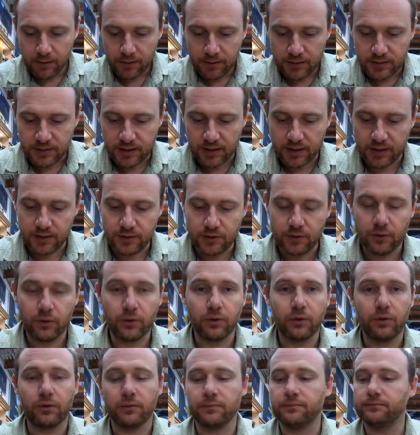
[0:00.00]
Taking
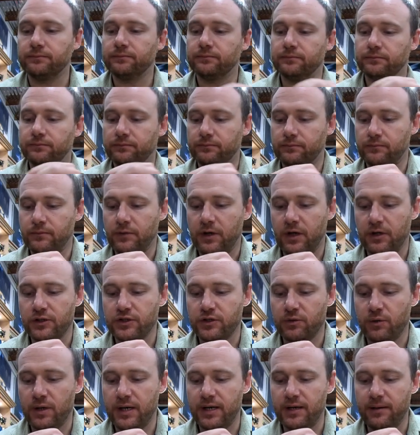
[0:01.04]
your Ultra
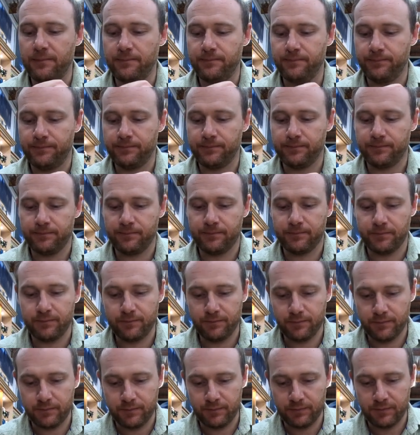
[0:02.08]
Wire,
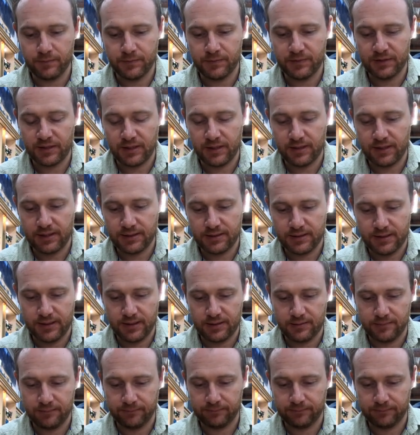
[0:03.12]
tie that down.